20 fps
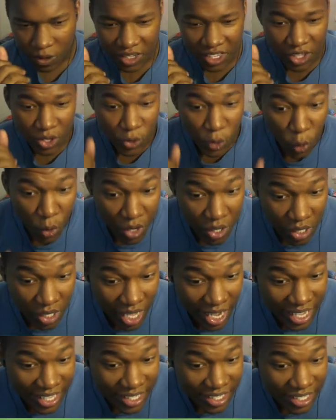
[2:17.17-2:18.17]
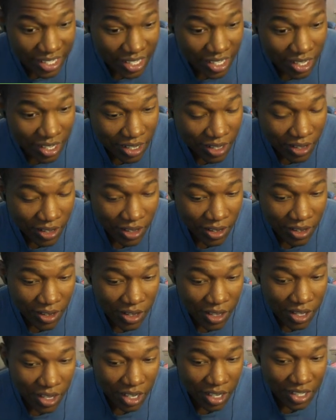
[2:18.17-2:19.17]
Is that the Northern Lights?
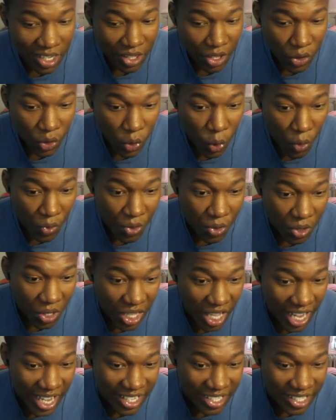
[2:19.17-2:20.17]
Is that the Northern